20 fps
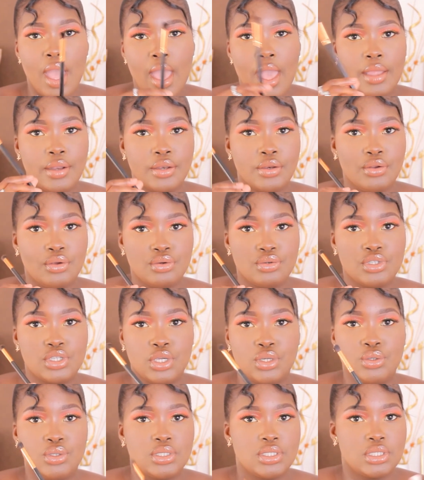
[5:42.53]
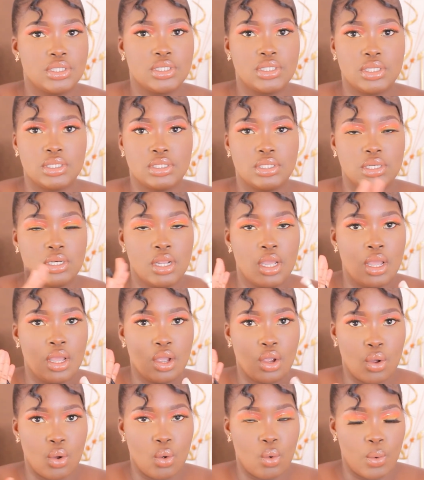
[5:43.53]
and your shadow just doesn't
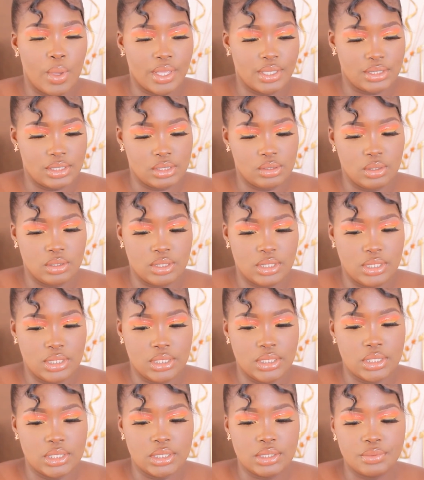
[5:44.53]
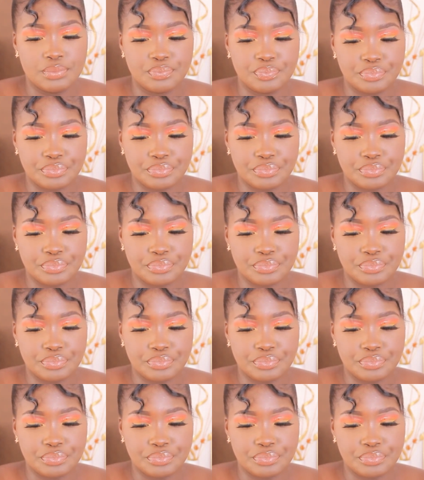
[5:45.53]
go where it's not needed.